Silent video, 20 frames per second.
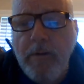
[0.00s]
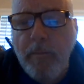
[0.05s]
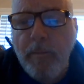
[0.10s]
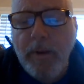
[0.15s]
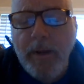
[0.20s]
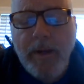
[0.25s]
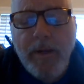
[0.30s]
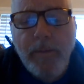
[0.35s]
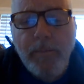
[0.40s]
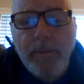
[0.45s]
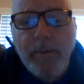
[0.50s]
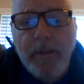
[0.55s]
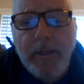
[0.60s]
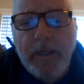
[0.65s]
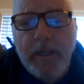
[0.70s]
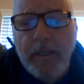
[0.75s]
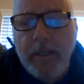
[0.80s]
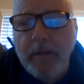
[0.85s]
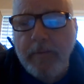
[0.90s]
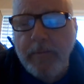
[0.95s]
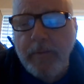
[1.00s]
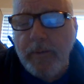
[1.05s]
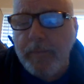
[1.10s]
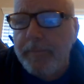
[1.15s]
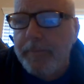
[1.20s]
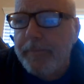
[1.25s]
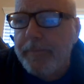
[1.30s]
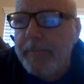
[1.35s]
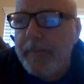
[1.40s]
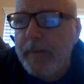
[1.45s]
Been to plenty of
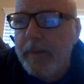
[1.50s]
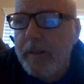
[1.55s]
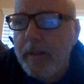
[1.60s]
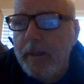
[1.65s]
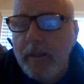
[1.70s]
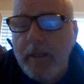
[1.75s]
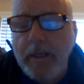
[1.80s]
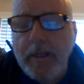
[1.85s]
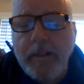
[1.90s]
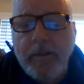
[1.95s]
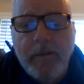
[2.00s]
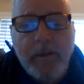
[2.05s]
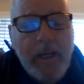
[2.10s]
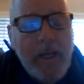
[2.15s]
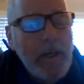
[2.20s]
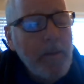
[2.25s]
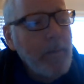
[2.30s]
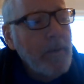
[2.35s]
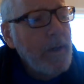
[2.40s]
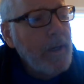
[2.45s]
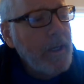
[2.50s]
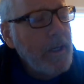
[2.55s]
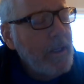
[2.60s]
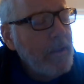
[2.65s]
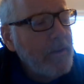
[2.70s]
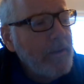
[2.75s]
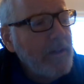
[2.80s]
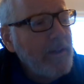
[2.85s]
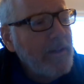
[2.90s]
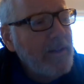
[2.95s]
them. Lights, camera,
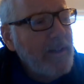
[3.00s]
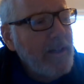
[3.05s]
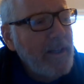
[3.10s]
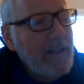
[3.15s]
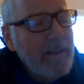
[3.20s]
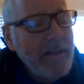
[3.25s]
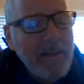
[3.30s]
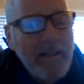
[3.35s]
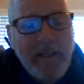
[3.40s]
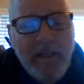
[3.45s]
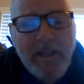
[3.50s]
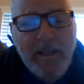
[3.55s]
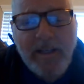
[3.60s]
action. There's nothing.